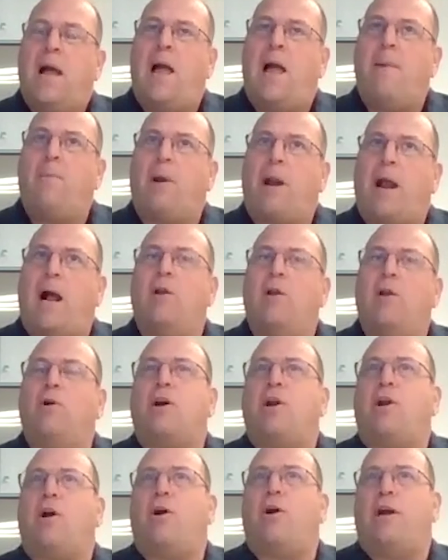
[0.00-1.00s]
And when I
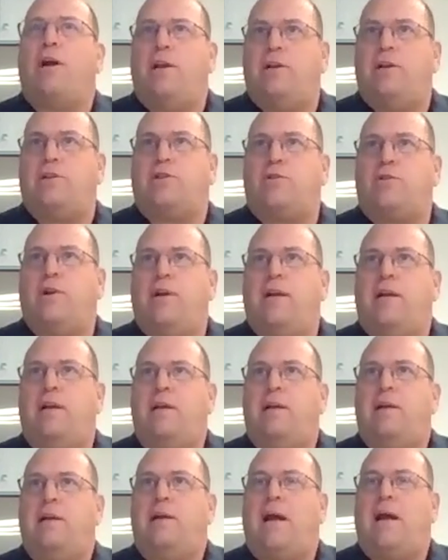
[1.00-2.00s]
look at our
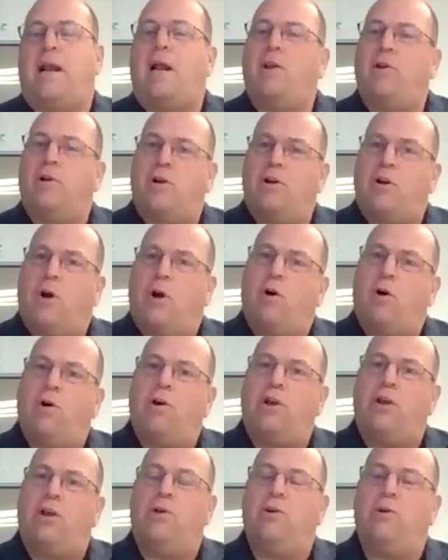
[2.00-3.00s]
industry and I look at
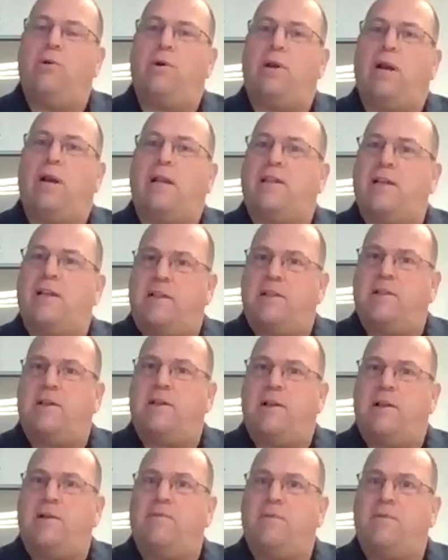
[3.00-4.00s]
all of you and I think
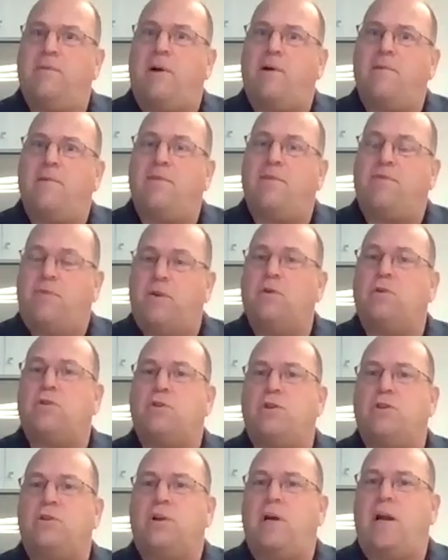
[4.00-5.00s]
of the
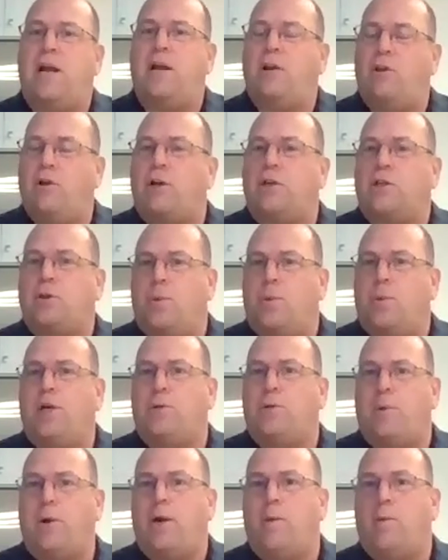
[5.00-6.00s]
future and look at
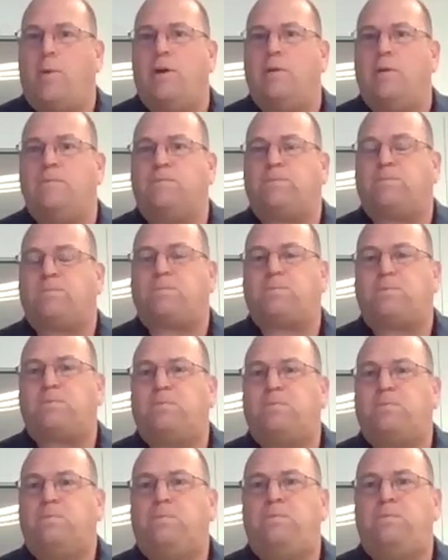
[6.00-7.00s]
2021,
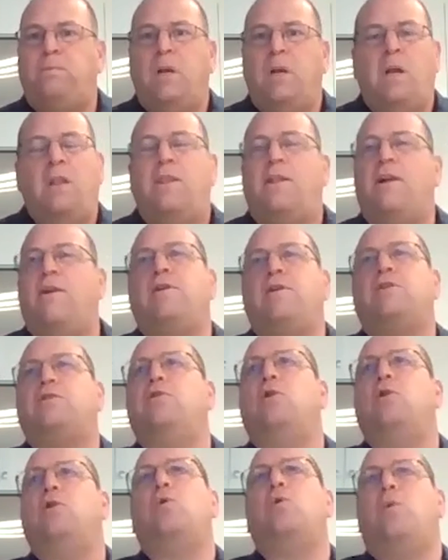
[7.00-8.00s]
there is
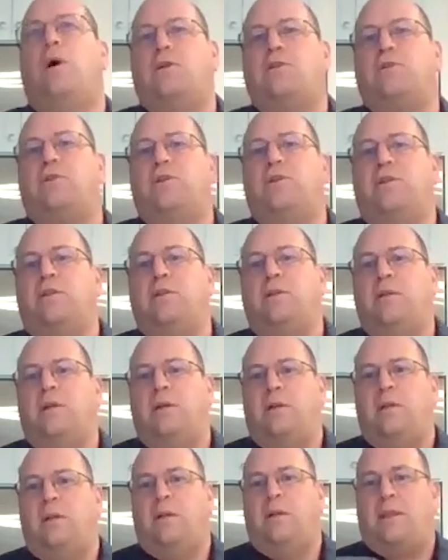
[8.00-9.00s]
no question
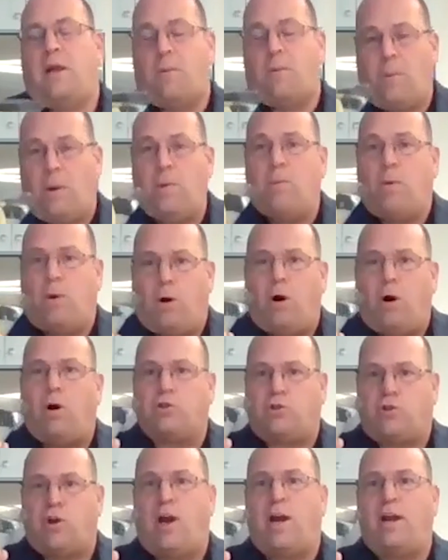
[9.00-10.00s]
that we will
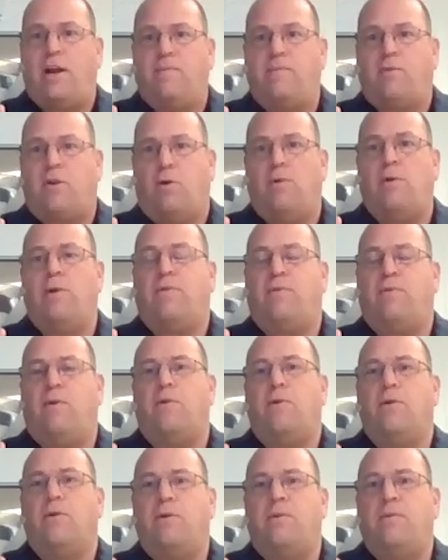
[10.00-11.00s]
all triumph going
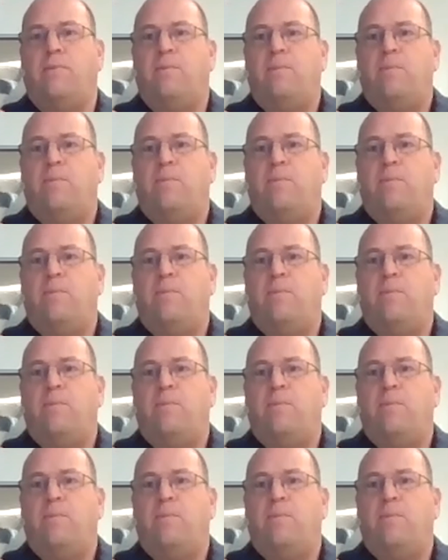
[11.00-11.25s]
forward